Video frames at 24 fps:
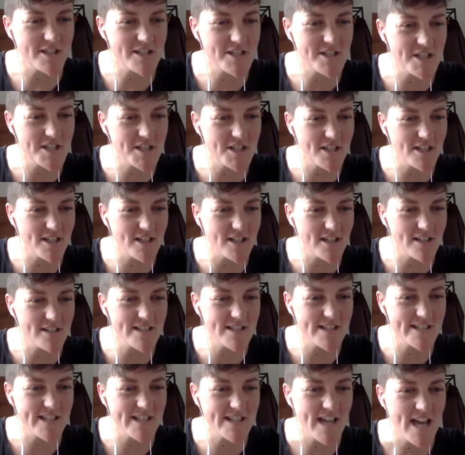She
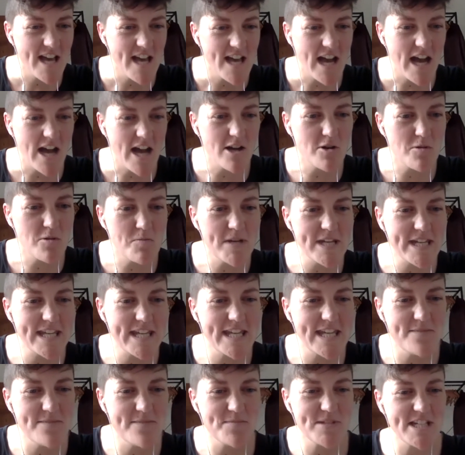asks, how can we
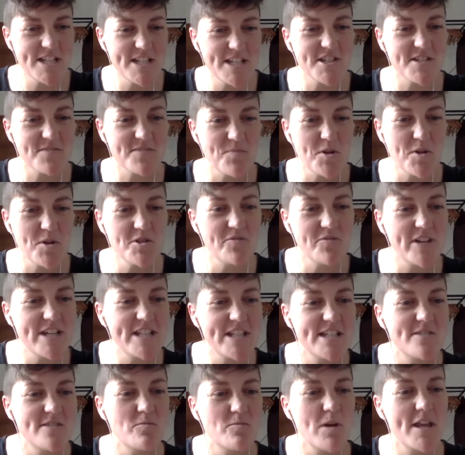keep teachers
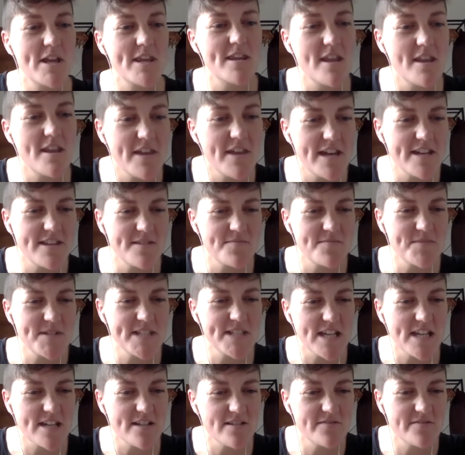motivated when they
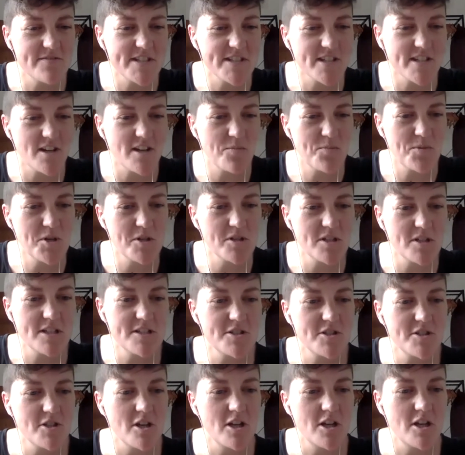themselves are put
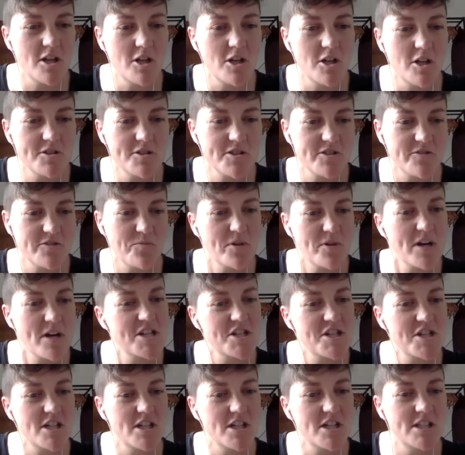under a lot of
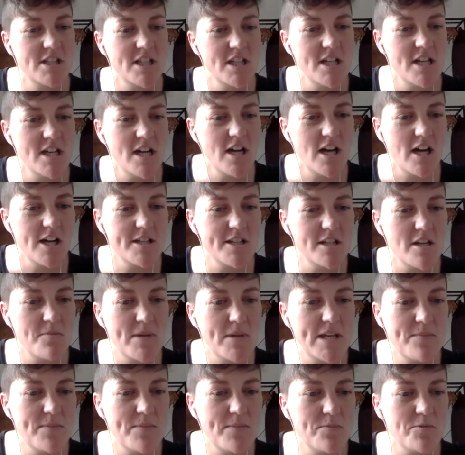pressure? I know
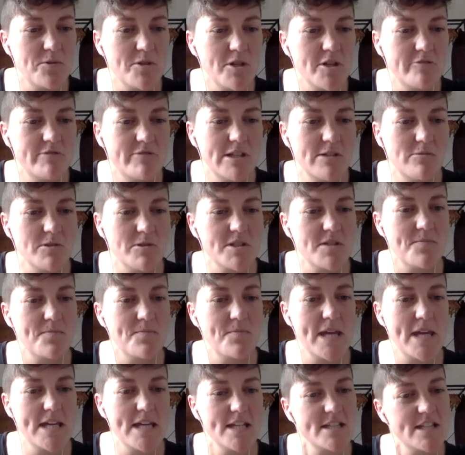many people who really want to
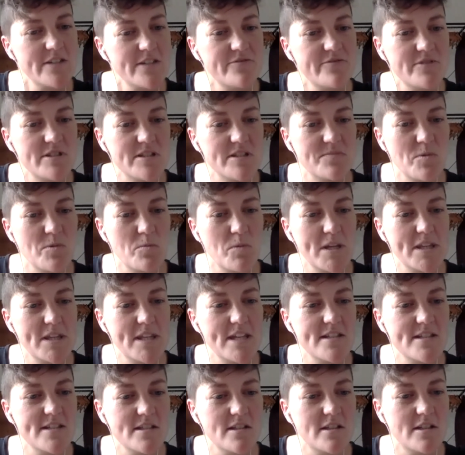make a difference, but when they
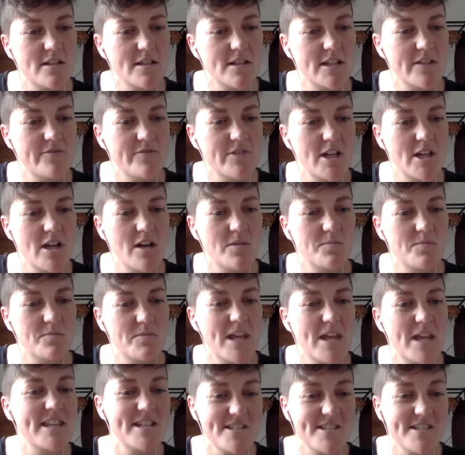start giving up,
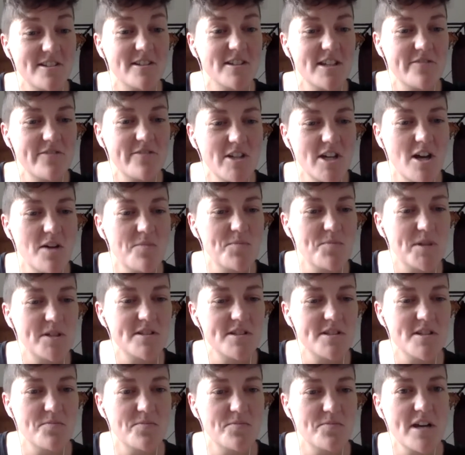then they start giving up under
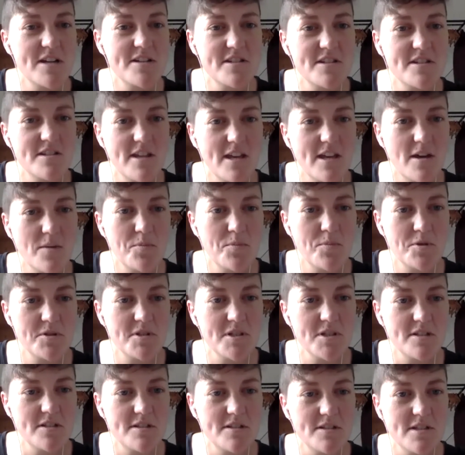the pressure they're put
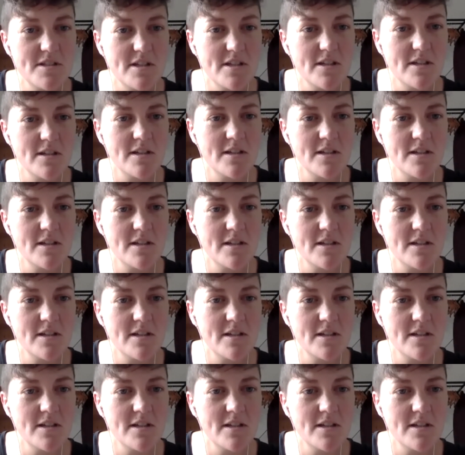under.